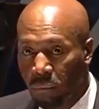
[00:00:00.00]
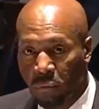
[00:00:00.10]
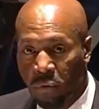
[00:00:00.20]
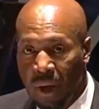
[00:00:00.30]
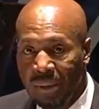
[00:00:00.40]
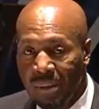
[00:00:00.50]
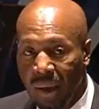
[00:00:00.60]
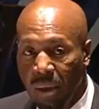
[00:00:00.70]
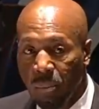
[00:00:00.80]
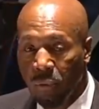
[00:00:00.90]
grace
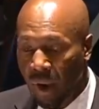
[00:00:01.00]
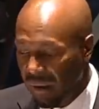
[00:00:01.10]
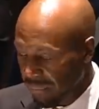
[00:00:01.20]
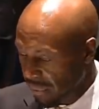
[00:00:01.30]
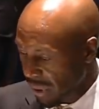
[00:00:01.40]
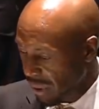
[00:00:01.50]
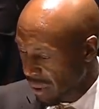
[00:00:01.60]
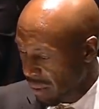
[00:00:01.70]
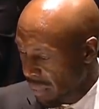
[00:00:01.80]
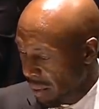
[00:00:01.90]
and bravery
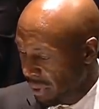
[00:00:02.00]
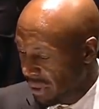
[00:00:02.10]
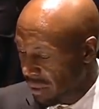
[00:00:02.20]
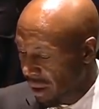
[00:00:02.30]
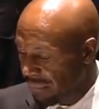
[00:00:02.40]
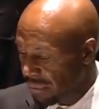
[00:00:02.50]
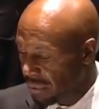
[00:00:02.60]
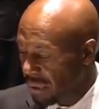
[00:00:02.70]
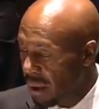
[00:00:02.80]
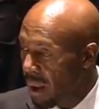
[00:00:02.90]
by police officers.